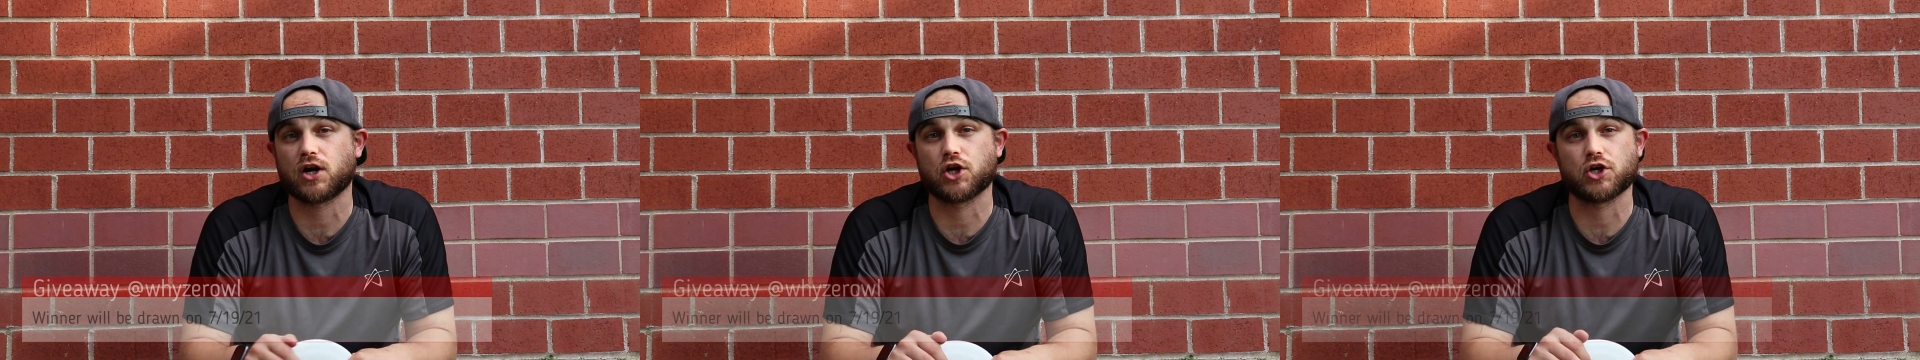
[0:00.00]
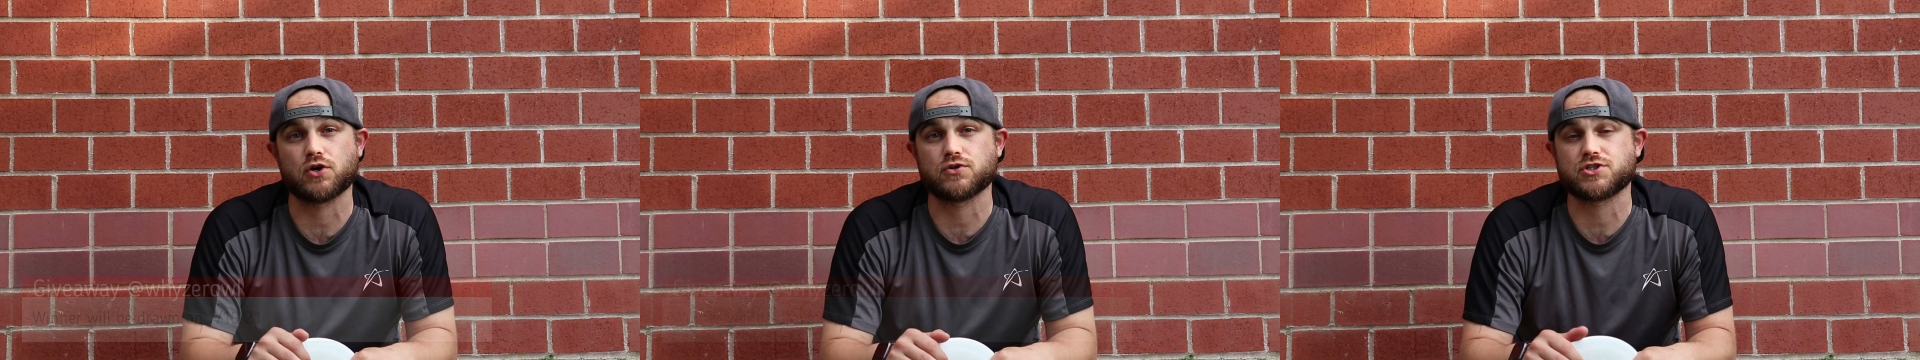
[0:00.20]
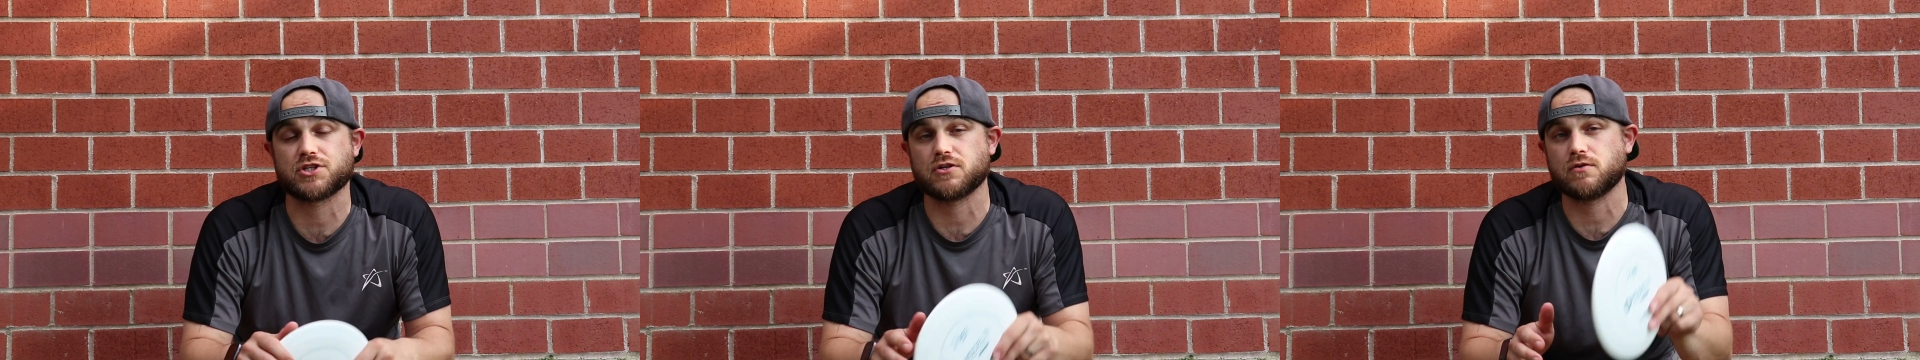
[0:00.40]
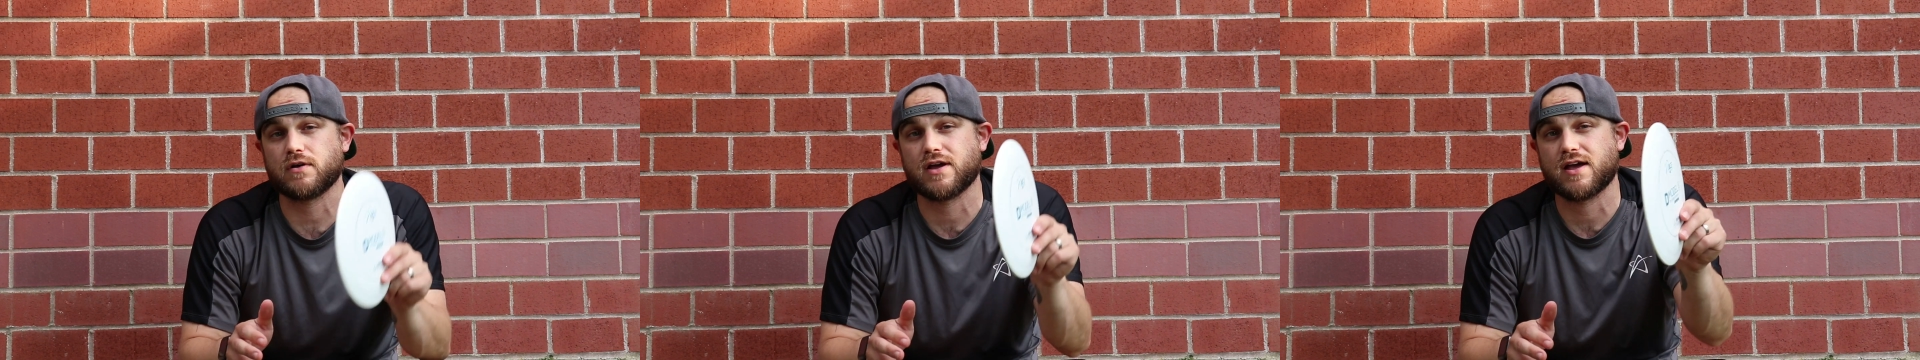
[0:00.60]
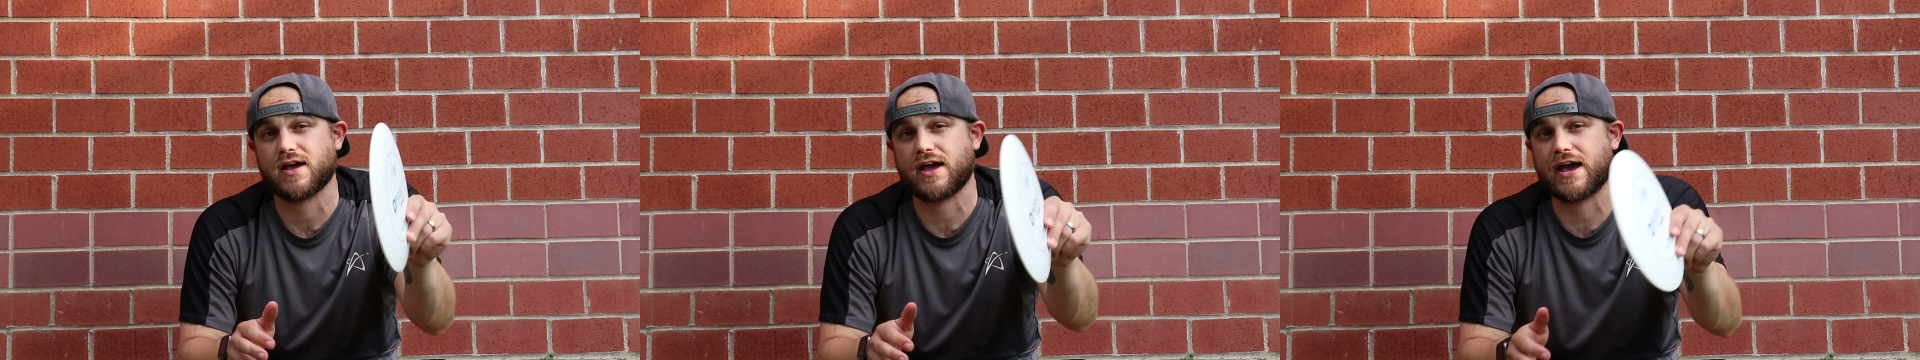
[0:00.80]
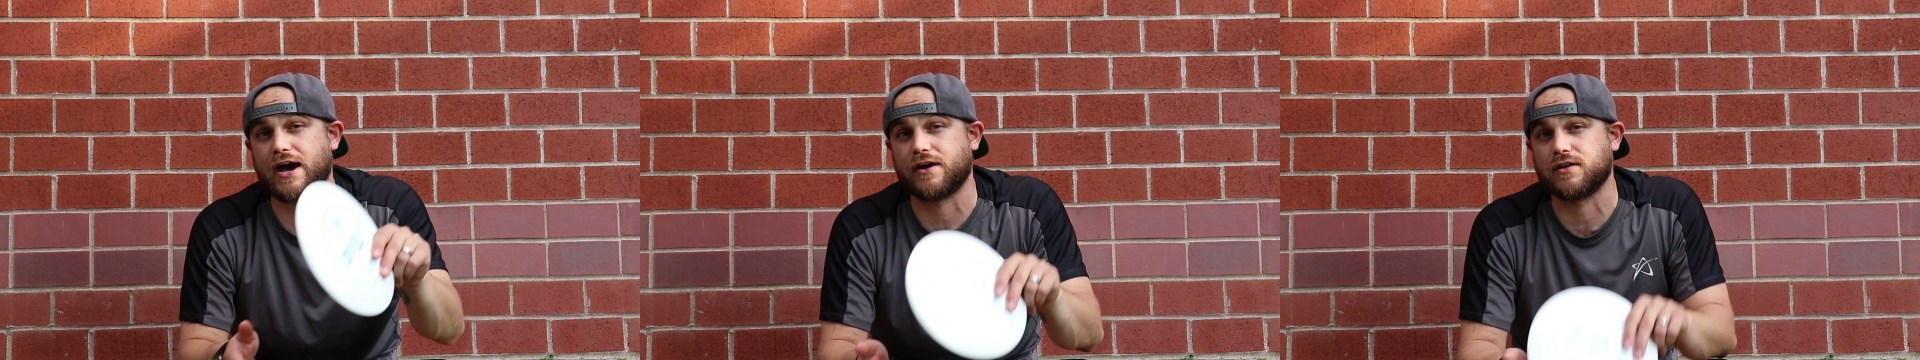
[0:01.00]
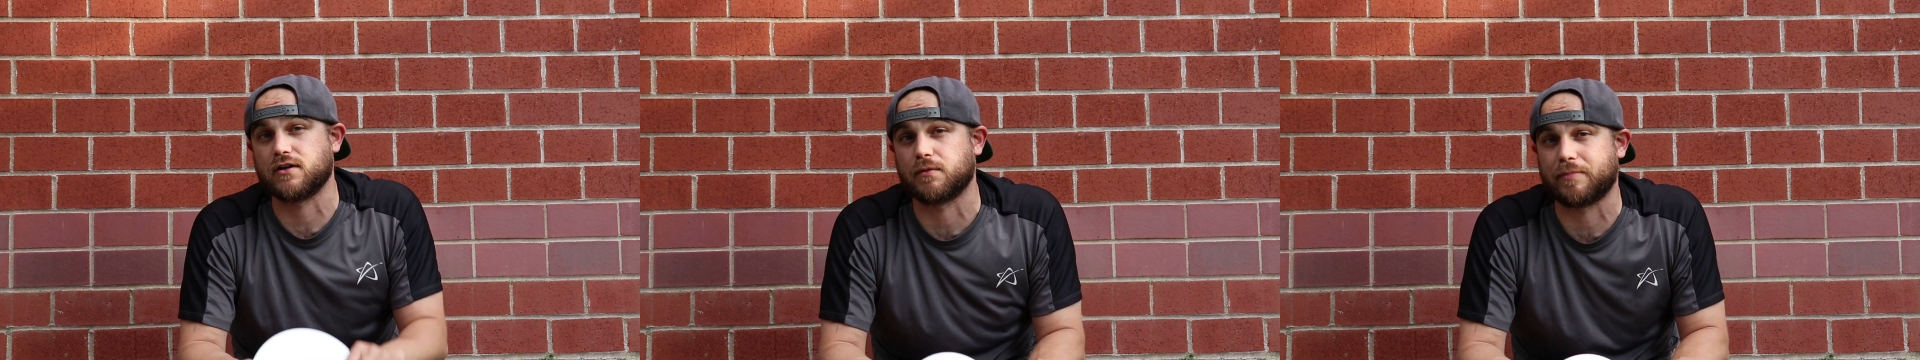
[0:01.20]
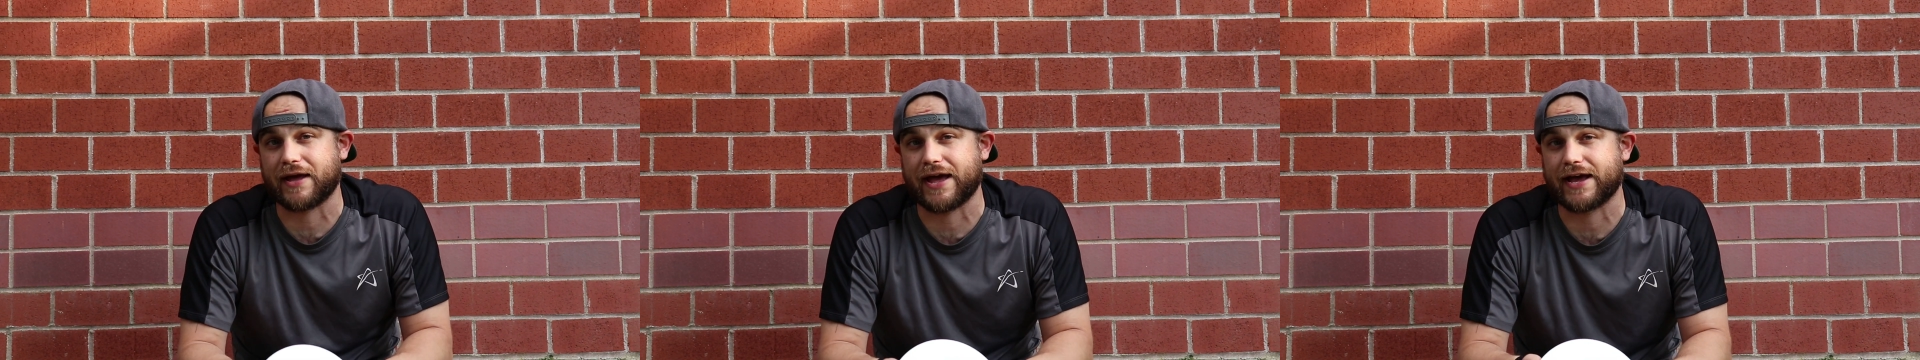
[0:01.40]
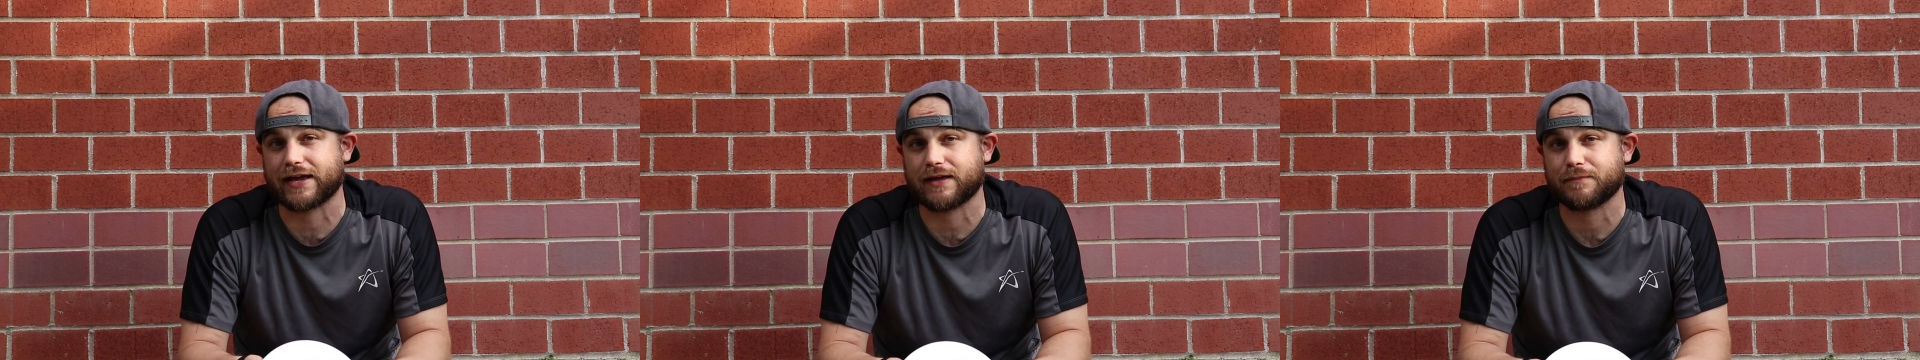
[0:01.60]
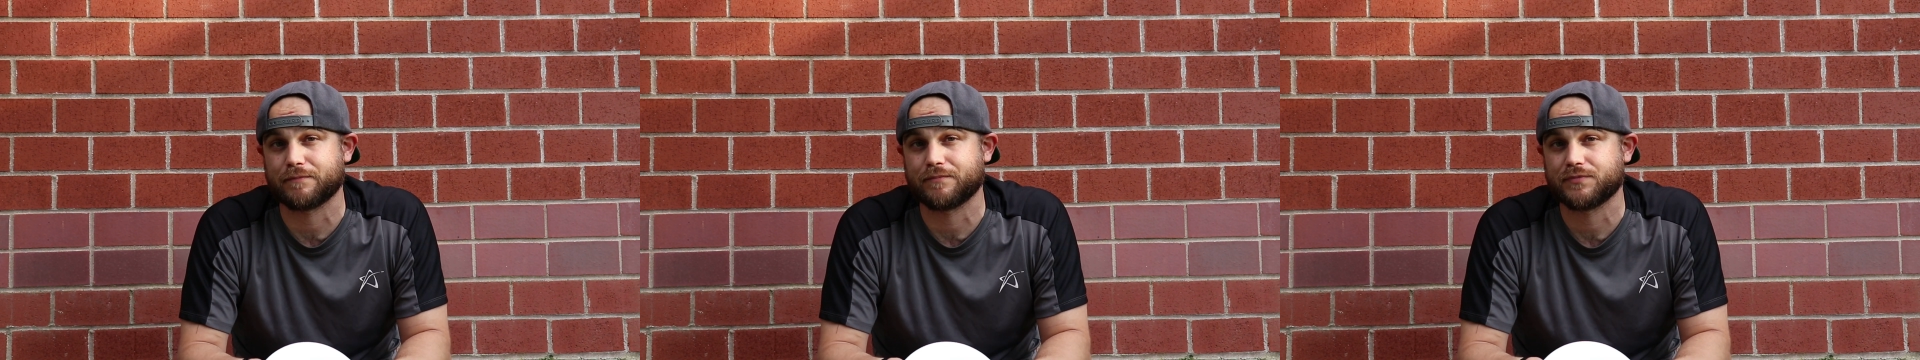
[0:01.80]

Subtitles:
go-to out of your bag.